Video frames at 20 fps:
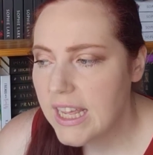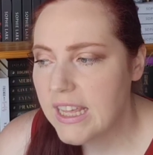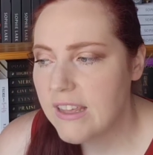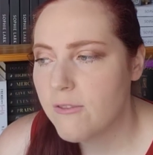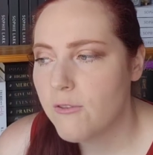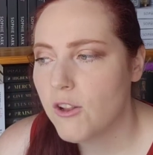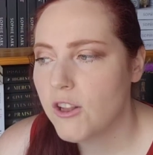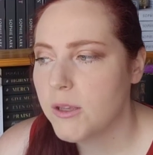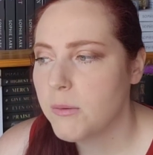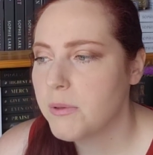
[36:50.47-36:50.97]

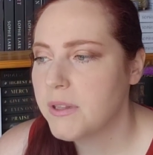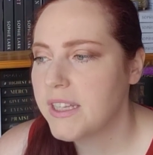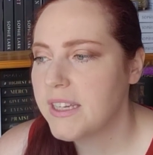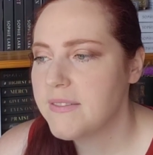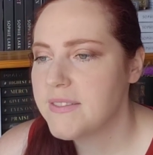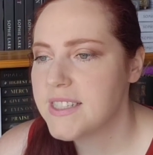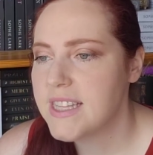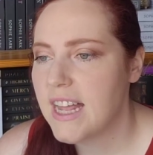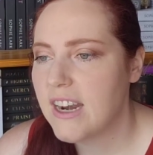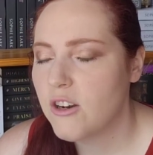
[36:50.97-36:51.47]
He fully
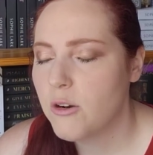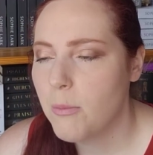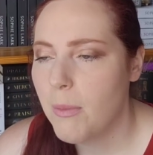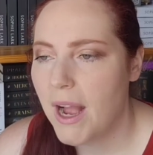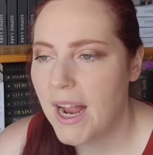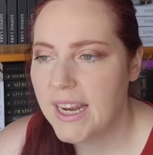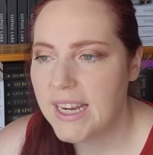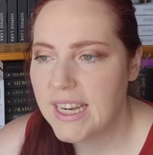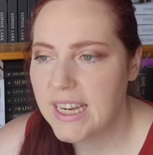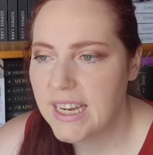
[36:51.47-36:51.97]
believes that
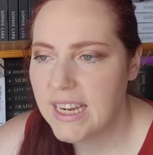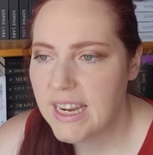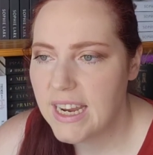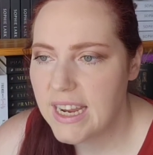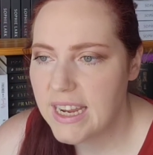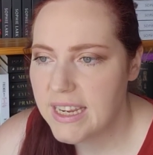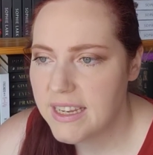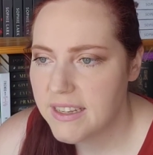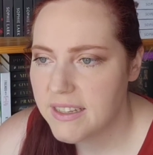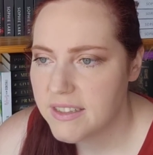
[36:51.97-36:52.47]

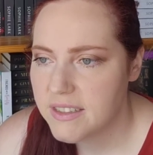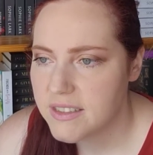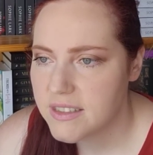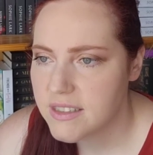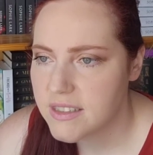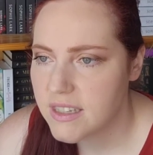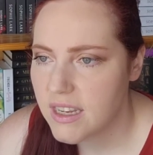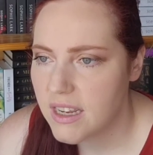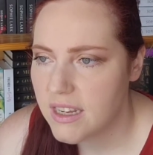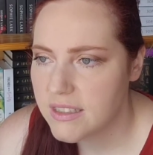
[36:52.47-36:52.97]
Hermione
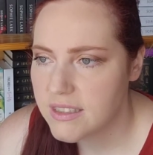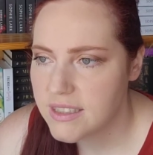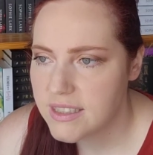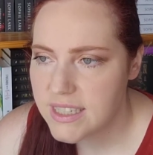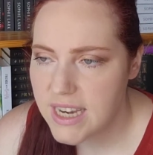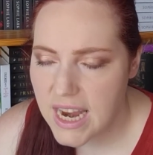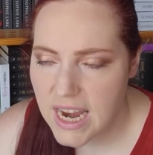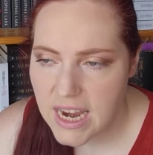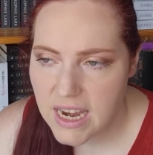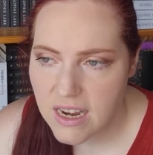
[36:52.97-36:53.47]
is a
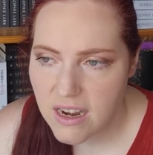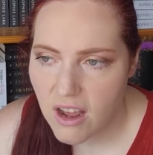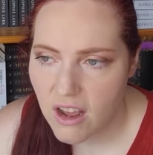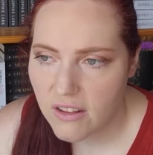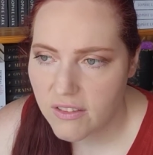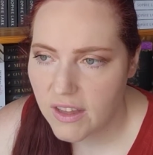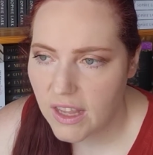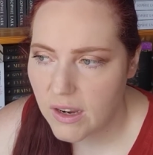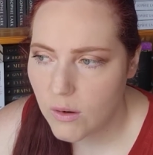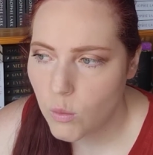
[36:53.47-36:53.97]
stain
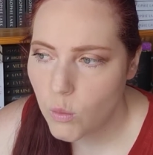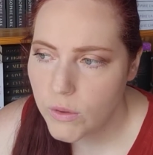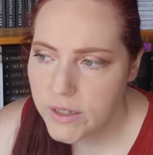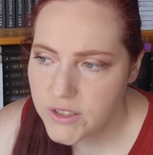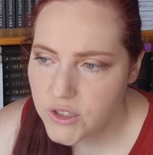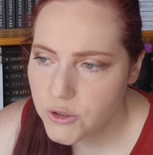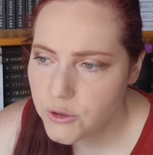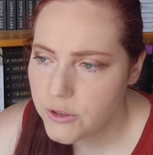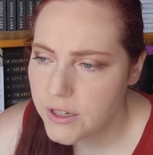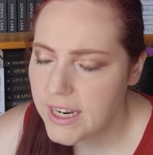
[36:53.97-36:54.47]
on like
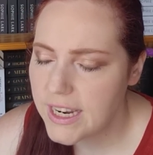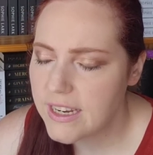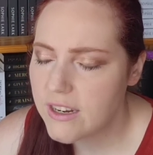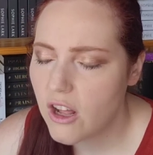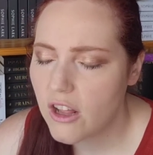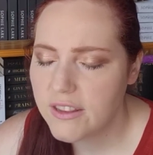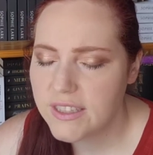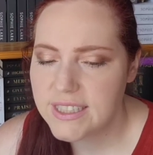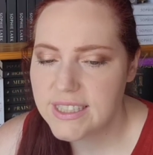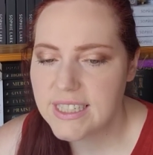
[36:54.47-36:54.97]
wizardry
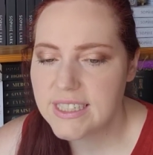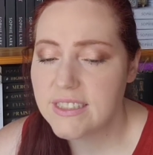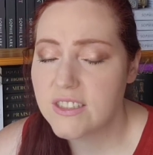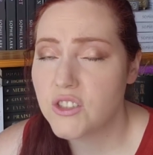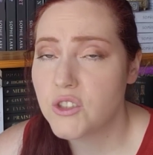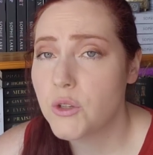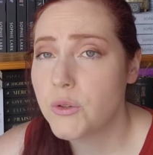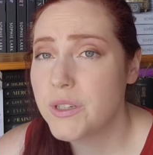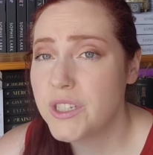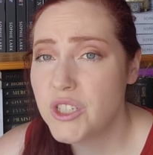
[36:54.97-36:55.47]
and all these things.
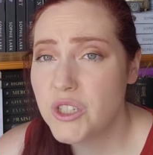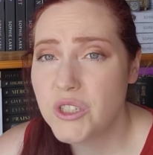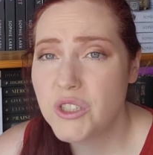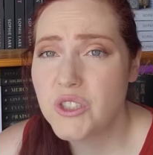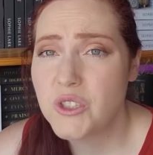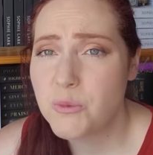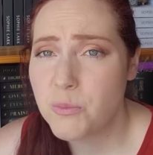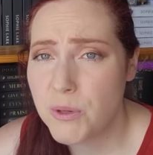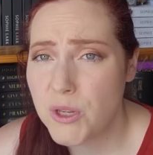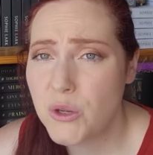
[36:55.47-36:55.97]
And so he
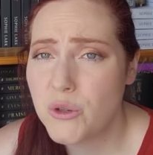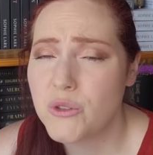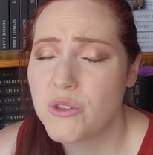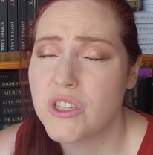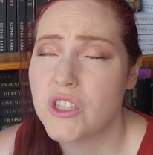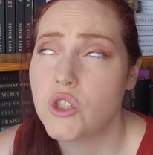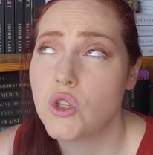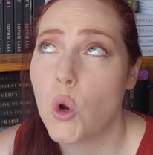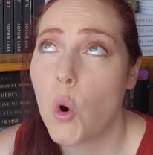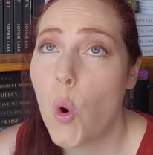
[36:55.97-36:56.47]
just
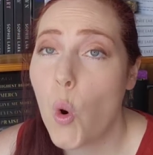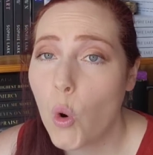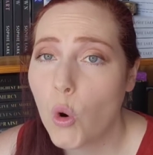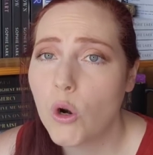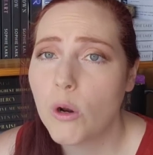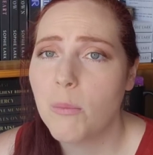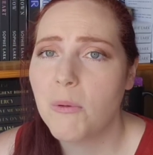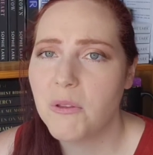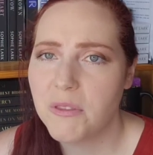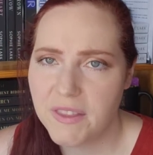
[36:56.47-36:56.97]
spews these
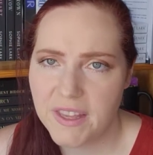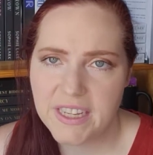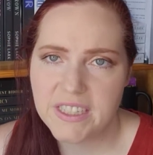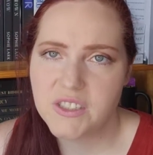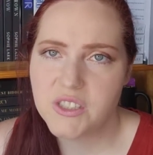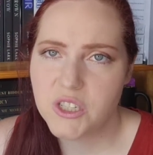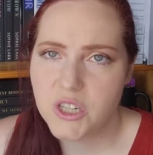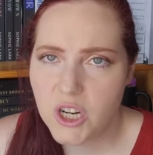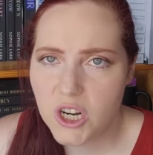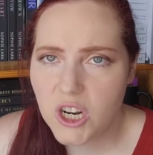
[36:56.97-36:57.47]
horrible
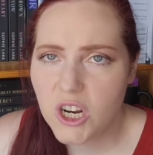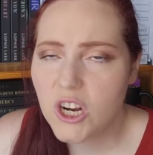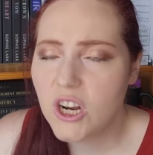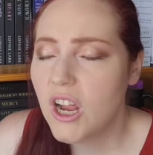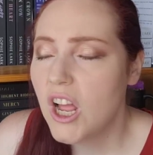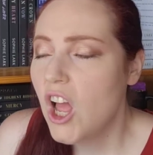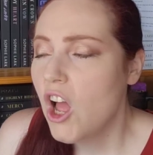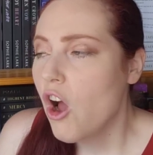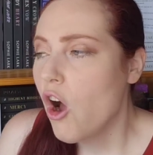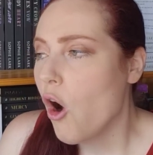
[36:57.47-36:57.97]
things to
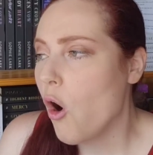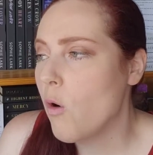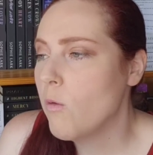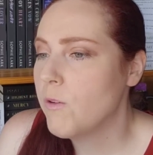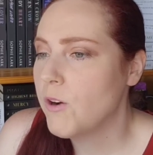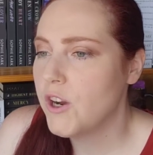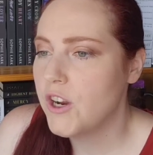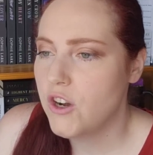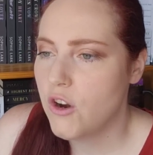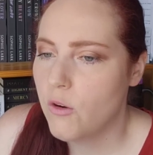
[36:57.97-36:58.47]
her
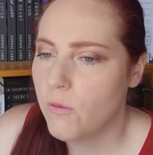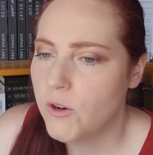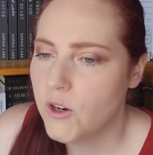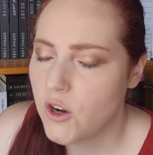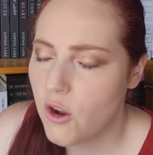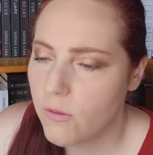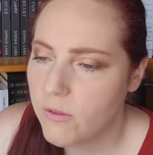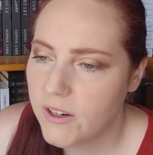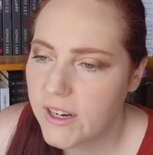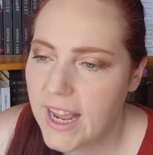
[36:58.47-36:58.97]
over and over
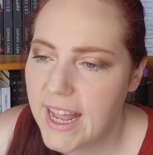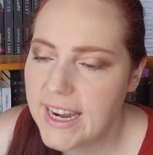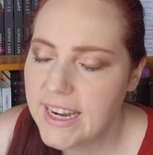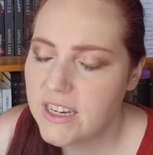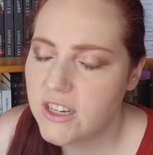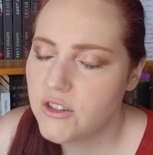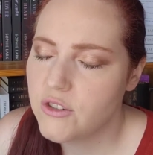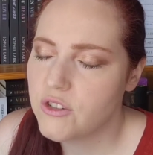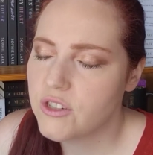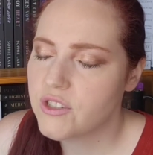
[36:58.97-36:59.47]
and over again.
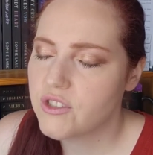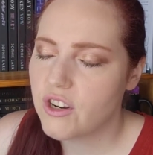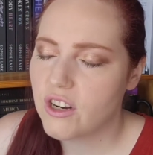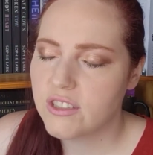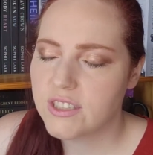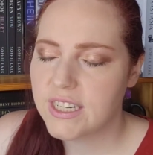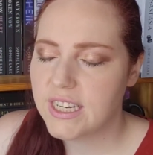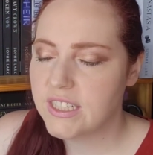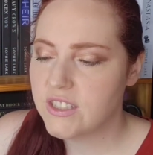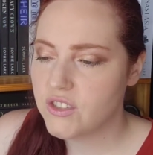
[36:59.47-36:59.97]
And you just
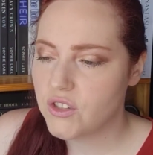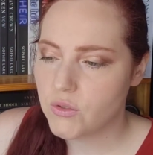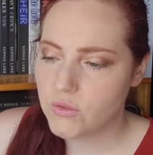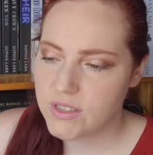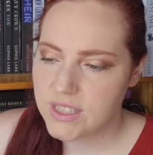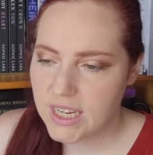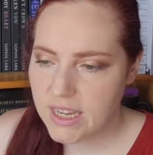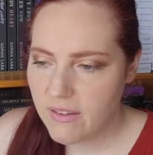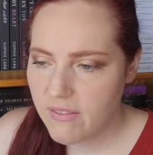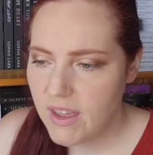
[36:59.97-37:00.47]
start to get so
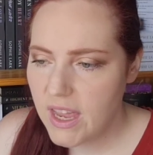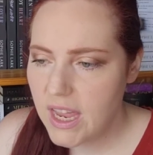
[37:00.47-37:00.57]
sick